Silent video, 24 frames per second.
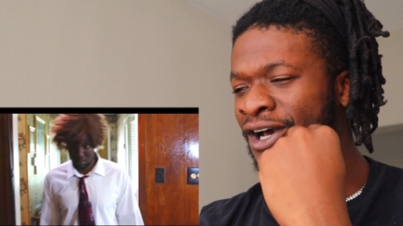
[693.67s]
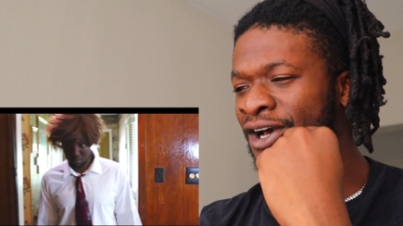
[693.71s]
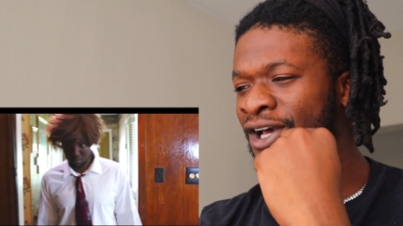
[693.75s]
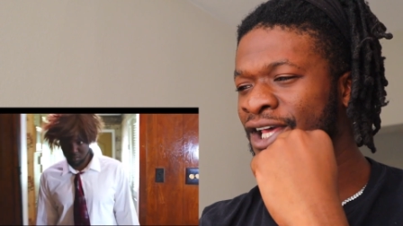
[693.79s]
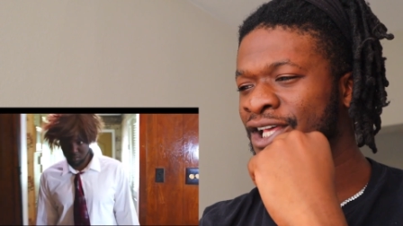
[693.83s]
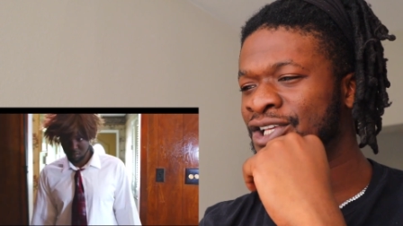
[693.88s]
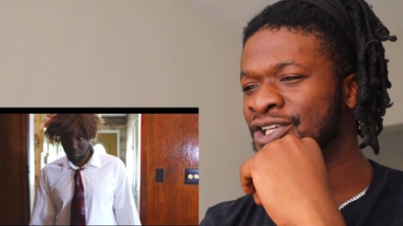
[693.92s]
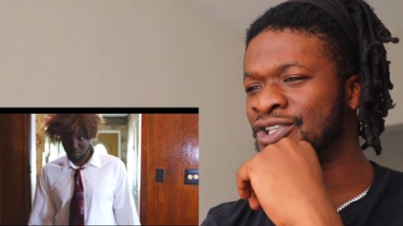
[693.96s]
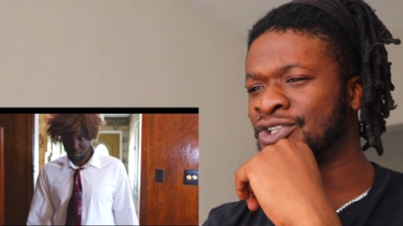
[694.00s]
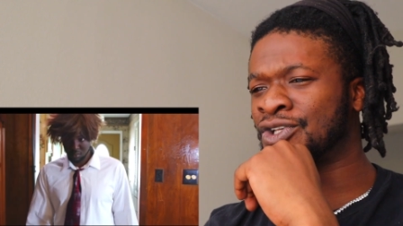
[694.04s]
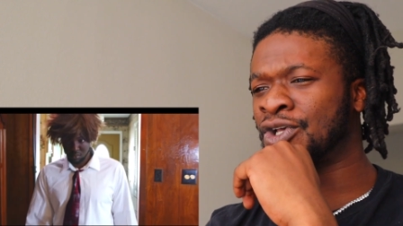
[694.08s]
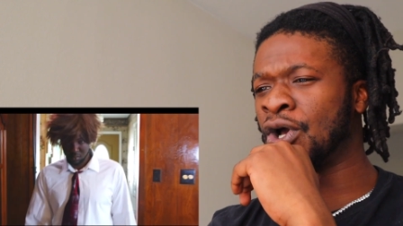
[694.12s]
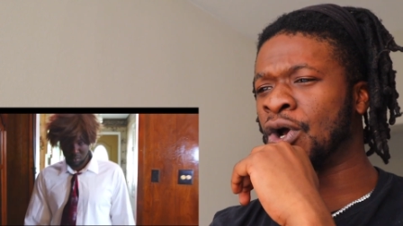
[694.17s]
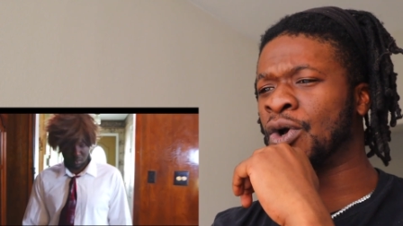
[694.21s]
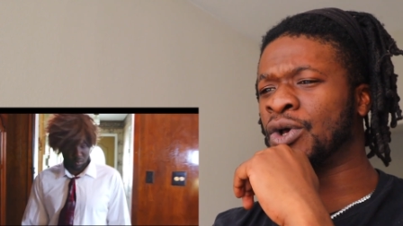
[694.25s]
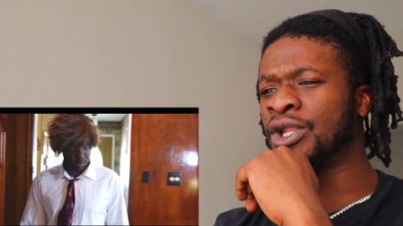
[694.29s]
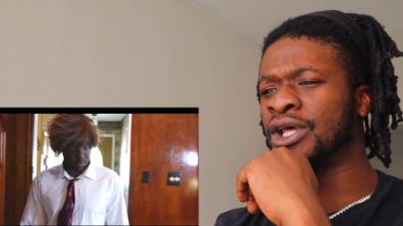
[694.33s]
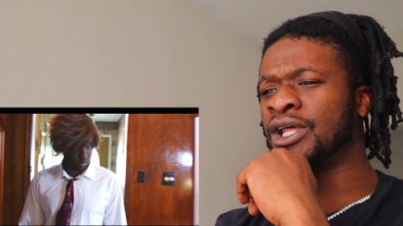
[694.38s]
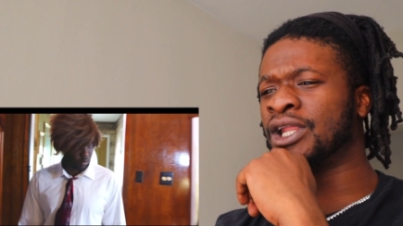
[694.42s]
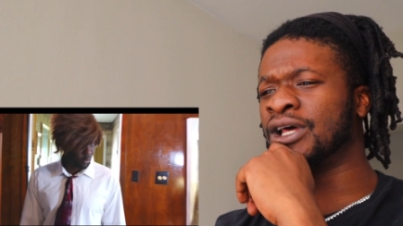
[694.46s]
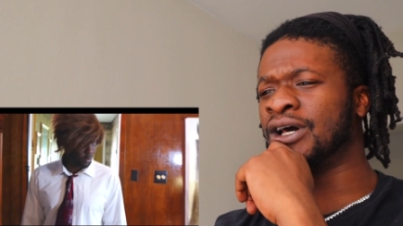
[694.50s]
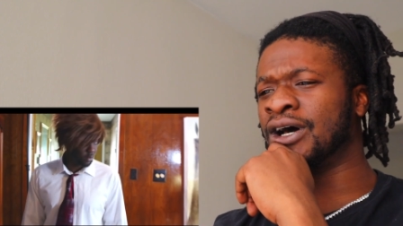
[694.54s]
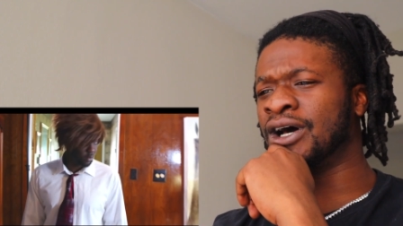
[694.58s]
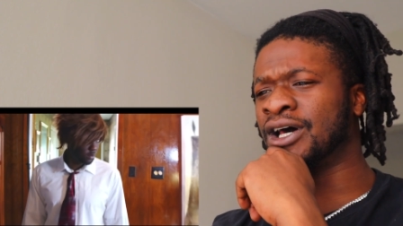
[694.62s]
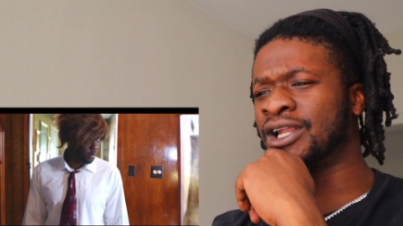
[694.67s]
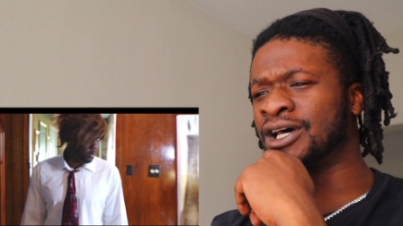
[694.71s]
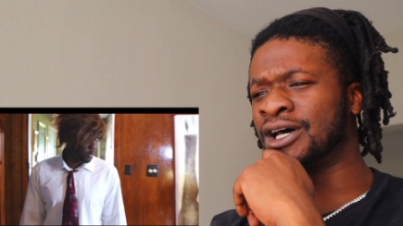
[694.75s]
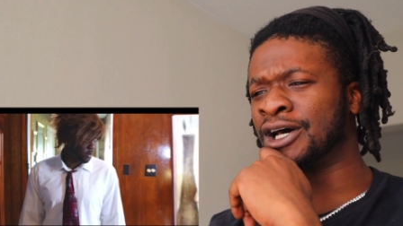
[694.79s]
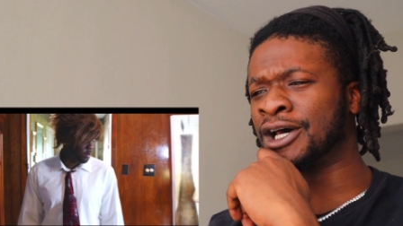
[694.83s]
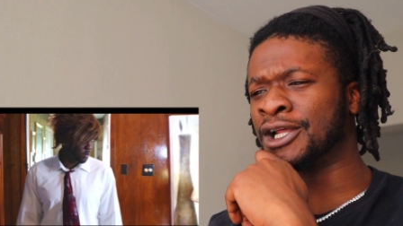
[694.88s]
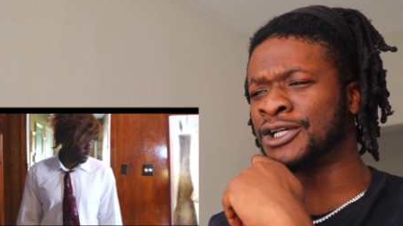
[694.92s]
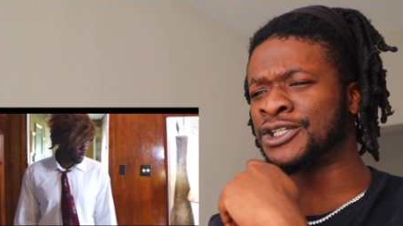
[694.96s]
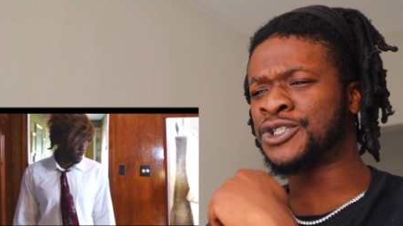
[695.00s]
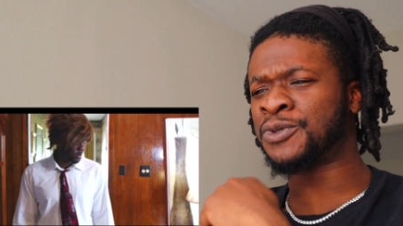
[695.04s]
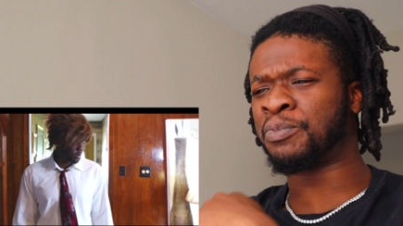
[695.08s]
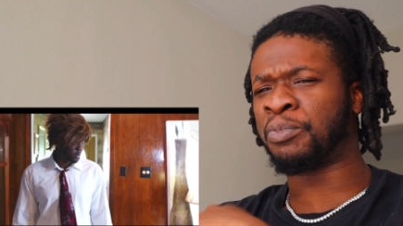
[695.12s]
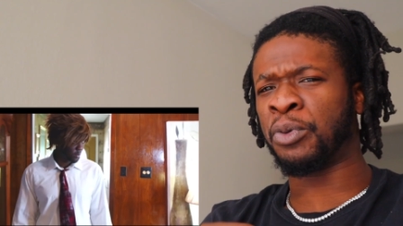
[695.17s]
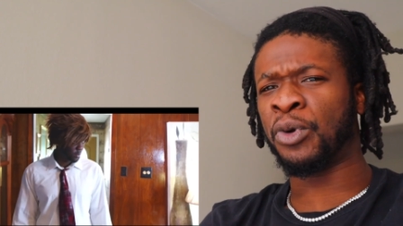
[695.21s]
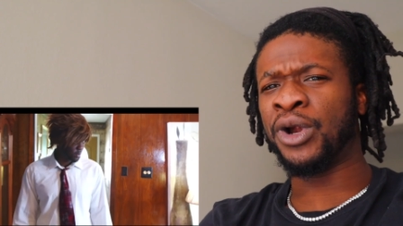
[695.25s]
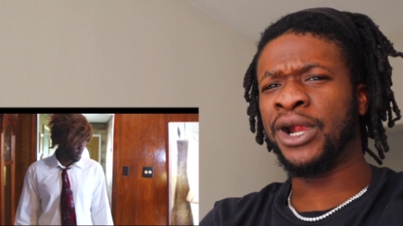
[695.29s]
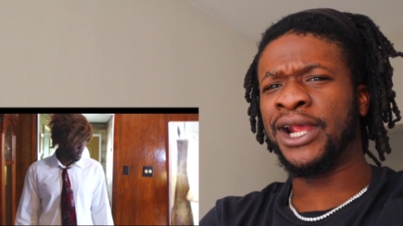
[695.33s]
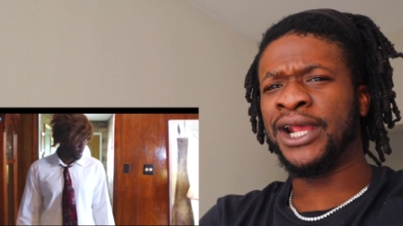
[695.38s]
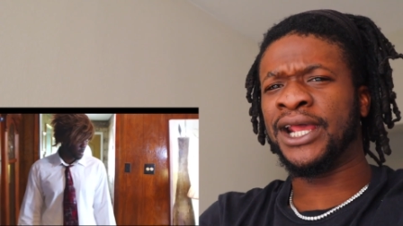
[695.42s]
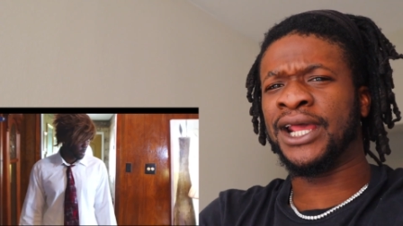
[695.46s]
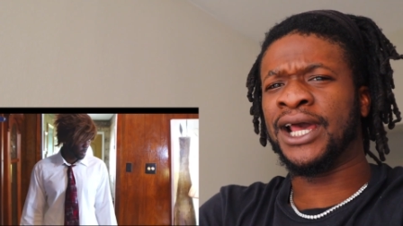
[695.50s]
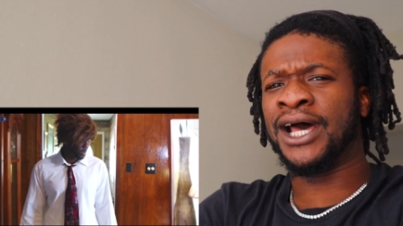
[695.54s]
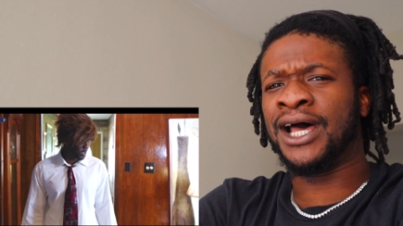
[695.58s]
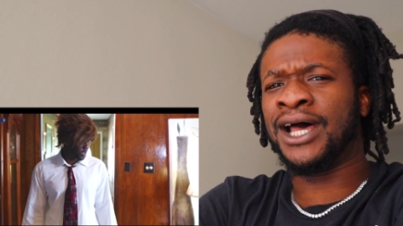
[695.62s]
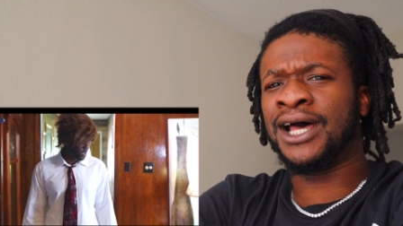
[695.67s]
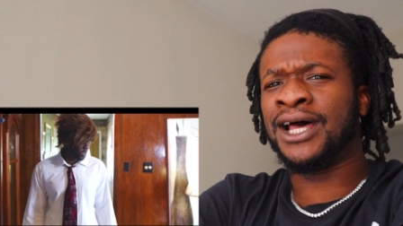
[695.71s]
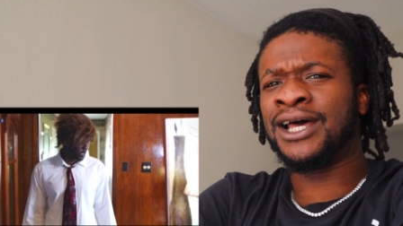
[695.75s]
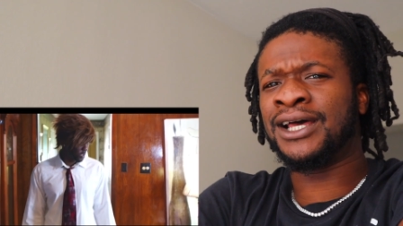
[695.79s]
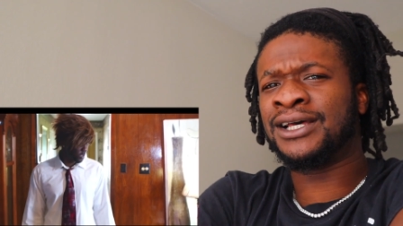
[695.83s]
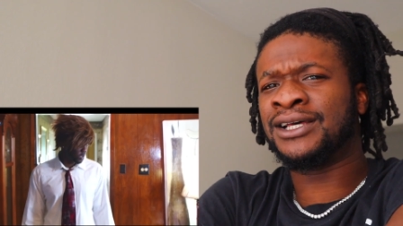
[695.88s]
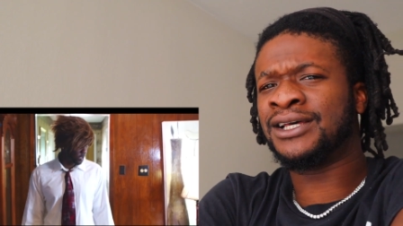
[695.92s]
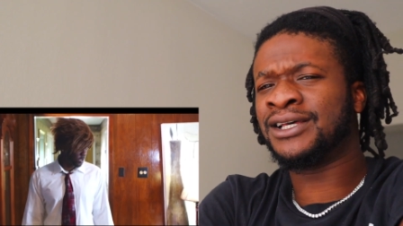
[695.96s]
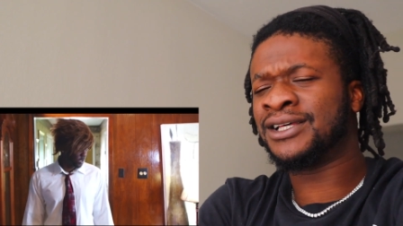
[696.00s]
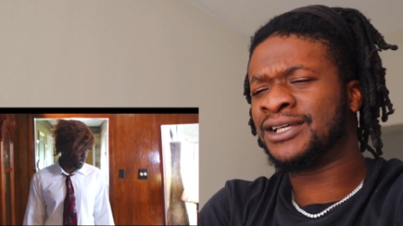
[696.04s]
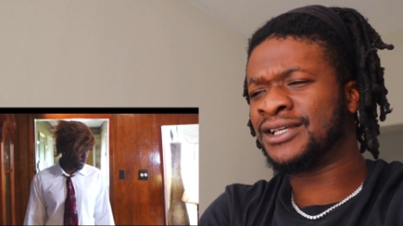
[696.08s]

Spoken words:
He is going on a spree, huh?